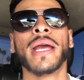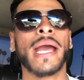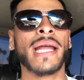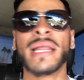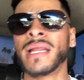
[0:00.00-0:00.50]

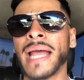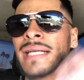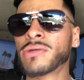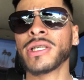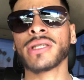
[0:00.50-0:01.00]
and they
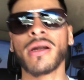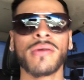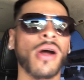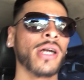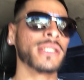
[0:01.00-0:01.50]
switched our,
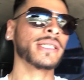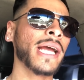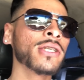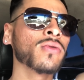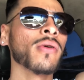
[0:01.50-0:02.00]
our
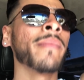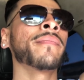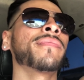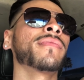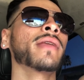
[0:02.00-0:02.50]
schedule
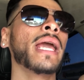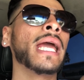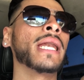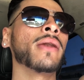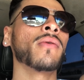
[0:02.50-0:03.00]

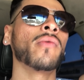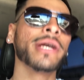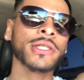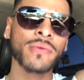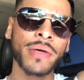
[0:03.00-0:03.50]
in
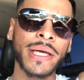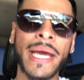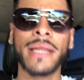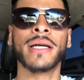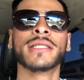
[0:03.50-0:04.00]
which we
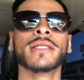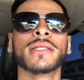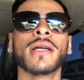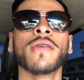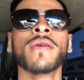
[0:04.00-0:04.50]
get lunch and
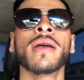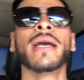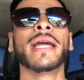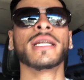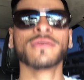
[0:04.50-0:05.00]
stuff
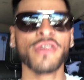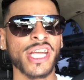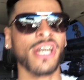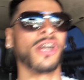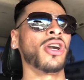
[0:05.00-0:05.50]
and it's
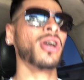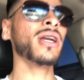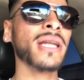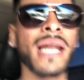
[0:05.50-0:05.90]
freaking early